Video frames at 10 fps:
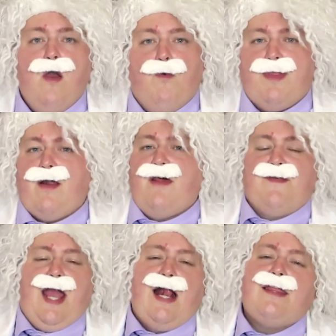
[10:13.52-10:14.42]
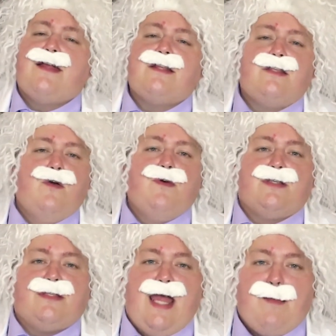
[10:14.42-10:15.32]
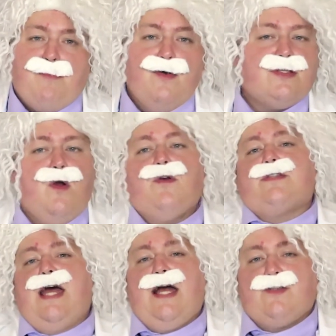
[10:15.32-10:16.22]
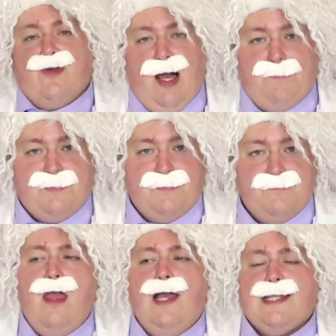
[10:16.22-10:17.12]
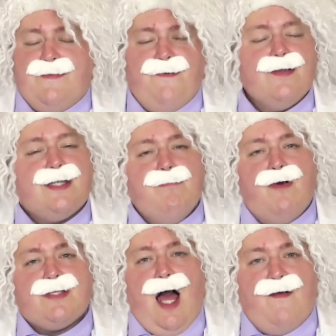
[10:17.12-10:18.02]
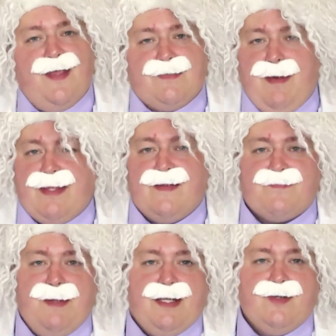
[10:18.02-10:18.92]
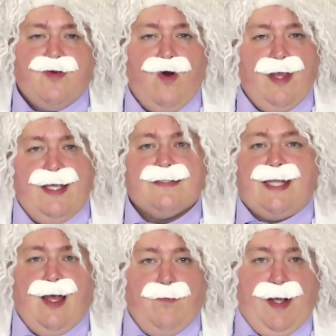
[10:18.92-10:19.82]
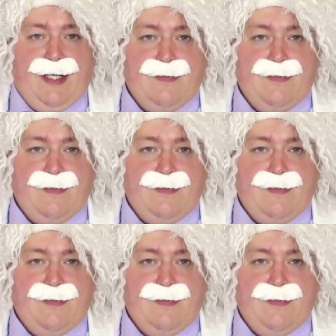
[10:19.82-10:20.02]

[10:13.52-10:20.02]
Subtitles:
without having anything to do with stat boost or stat drops. The first and most obvious method of speed control is Tailwind.